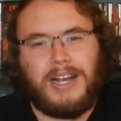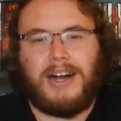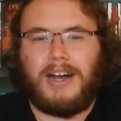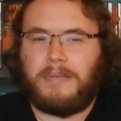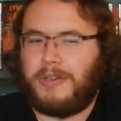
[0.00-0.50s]

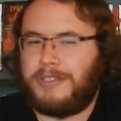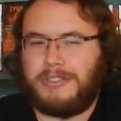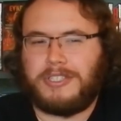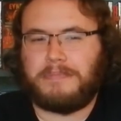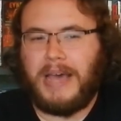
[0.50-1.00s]
I'm also
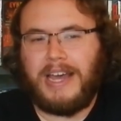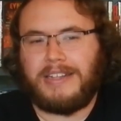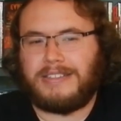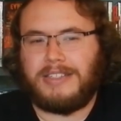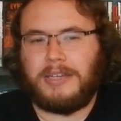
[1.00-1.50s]
just bad
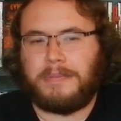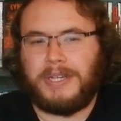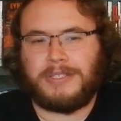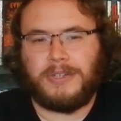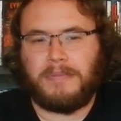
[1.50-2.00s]
at
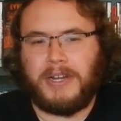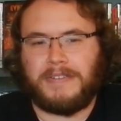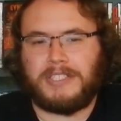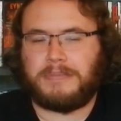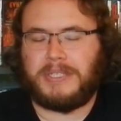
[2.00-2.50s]
sleeping, so I might
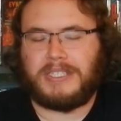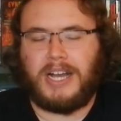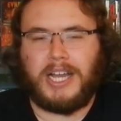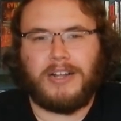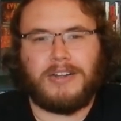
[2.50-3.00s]
have just been
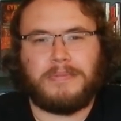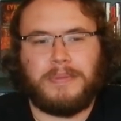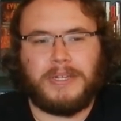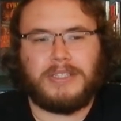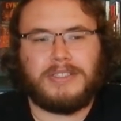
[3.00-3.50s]
tired, but